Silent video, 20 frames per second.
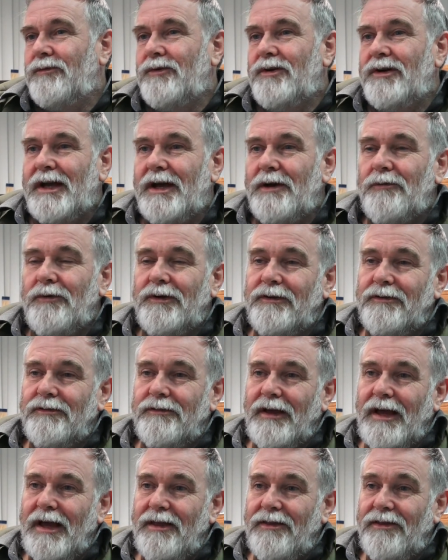work out what
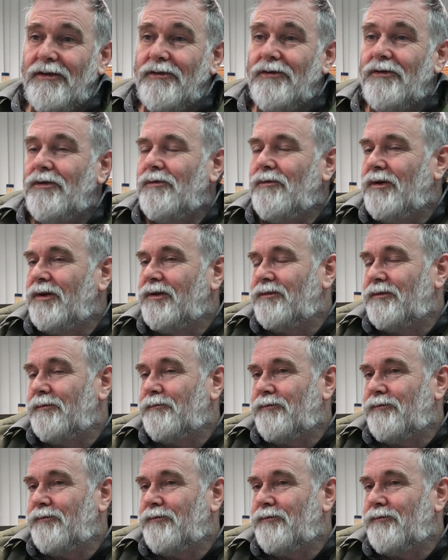is ethical, what is